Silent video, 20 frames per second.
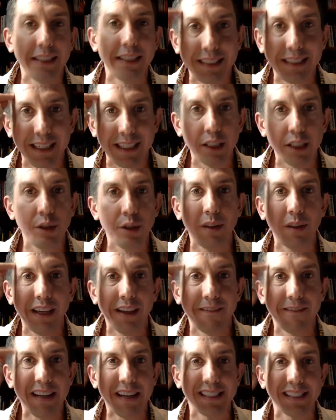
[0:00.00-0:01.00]
continually
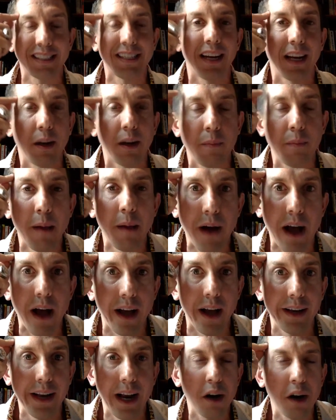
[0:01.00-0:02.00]
invested in my
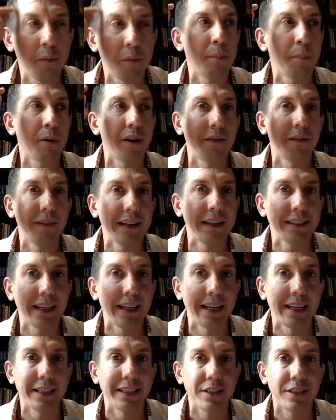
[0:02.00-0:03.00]
mind. I remember
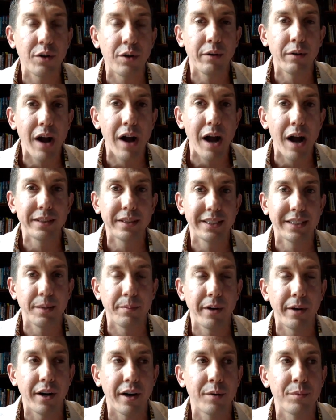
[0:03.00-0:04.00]
investing in a Tony Robbins
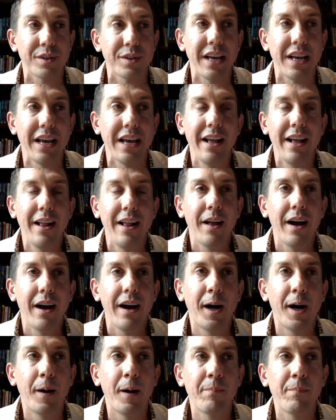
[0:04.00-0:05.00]
seminar. It was
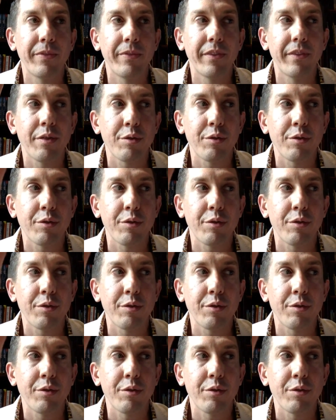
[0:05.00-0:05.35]
um,